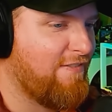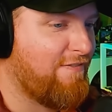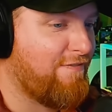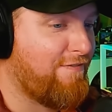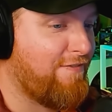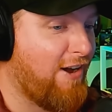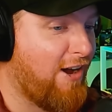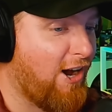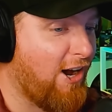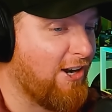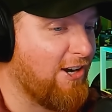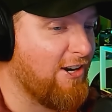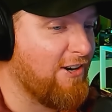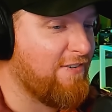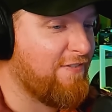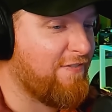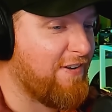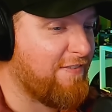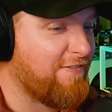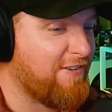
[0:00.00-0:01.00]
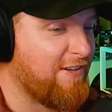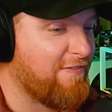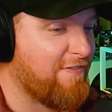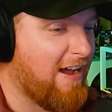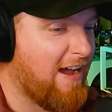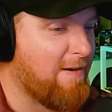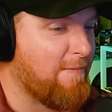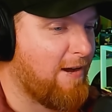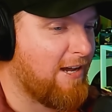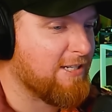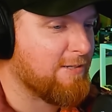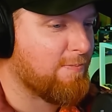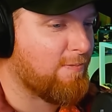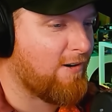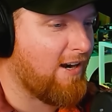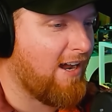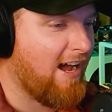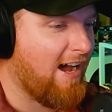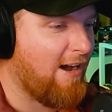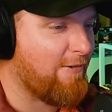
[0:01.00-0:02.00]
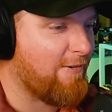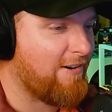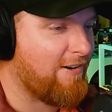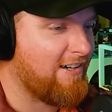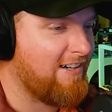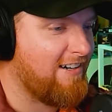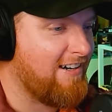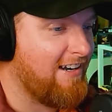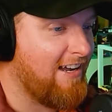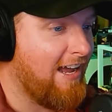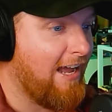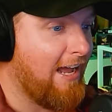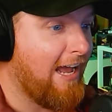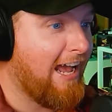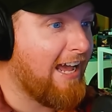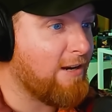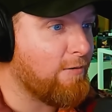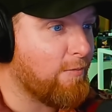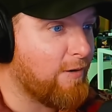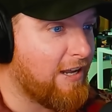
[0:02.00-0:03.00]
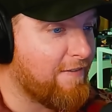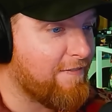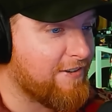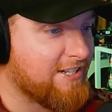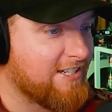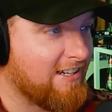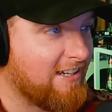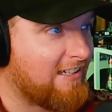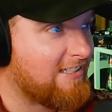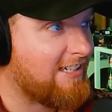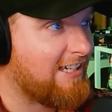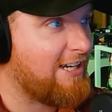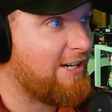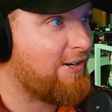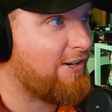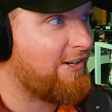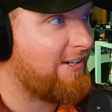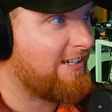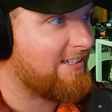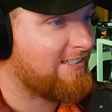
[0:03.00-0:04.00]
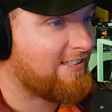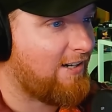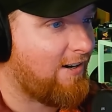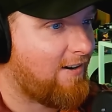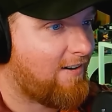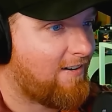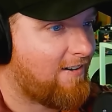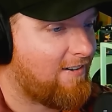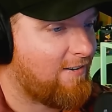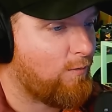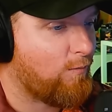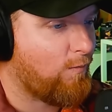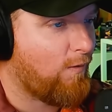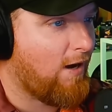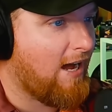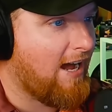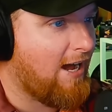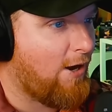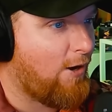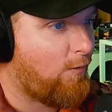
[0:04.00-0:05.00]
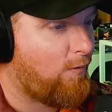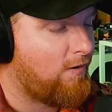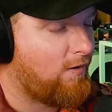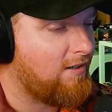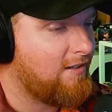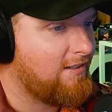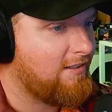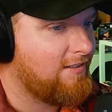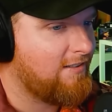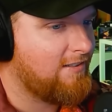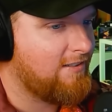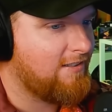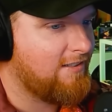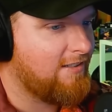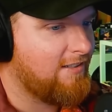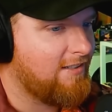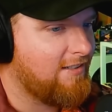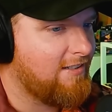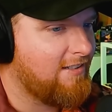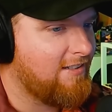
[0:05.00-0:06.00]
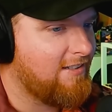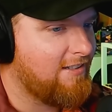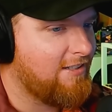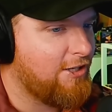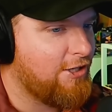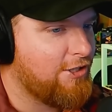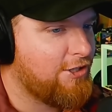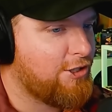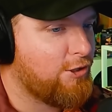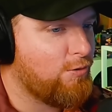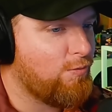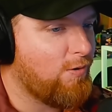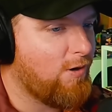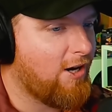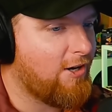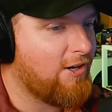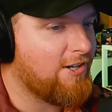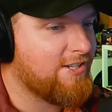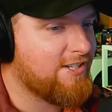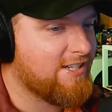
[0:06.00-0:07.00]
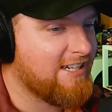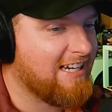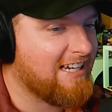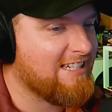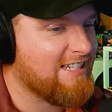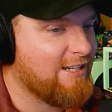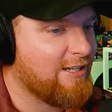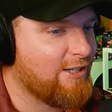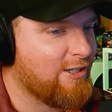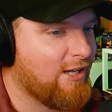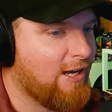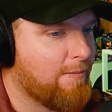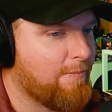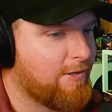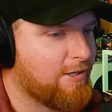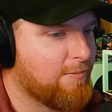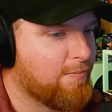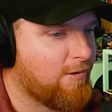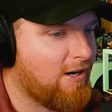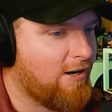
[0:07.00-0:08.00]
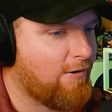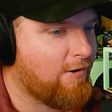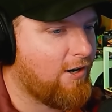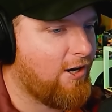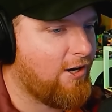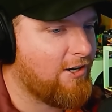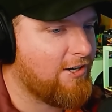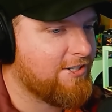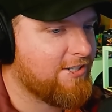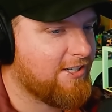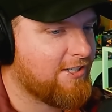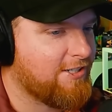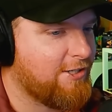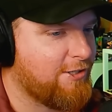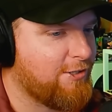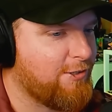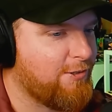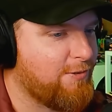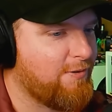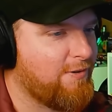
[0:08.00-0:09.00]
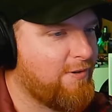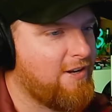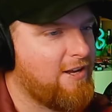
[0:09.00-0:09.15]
155 miles per hour, and we have a 6th gear in this car. Wow. 260 kilometers per hour, 162